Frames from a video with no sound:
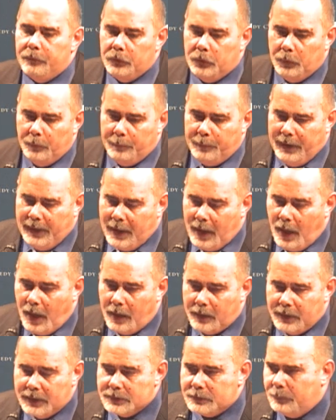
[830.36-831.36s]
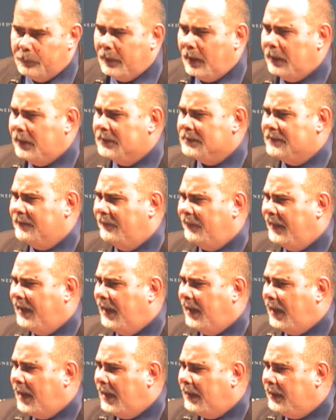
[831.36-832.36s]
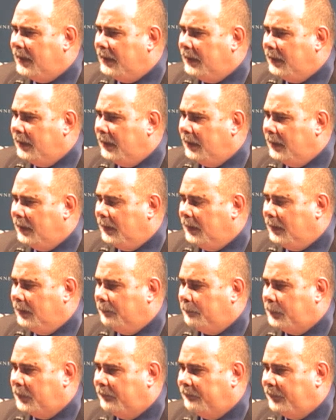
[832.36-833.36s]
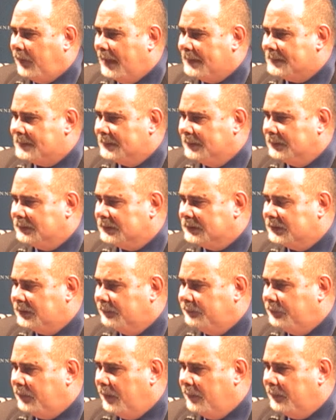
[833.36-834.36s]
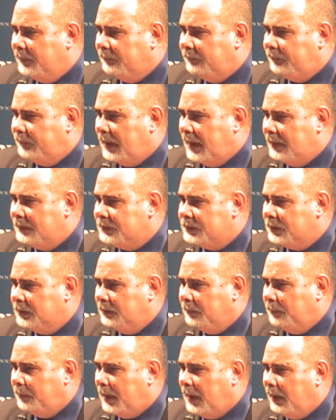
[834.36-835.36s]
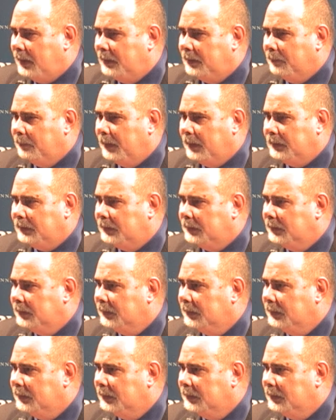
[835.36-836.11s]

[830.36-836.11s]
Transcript: To be honest, is there any professors from the French department?